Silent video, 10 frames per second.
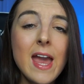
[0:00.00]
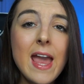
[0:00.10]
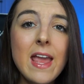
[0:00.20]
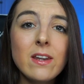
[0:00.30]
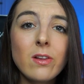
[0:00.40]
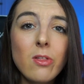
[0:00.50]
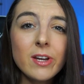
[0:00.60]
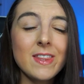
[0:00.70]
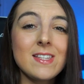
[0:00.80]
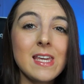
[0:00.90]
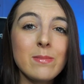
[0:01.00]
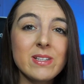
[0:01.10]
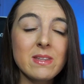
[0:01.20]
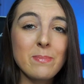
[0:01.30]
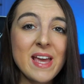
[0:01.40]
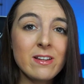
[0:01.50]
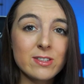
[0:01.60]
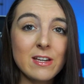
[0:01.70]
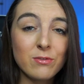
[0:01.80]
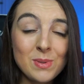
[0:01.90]
And look at the teams that the
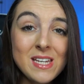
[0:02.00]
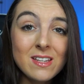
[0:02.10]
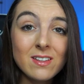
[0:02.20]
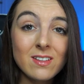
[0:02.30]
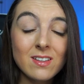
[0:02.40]
Bengals have beat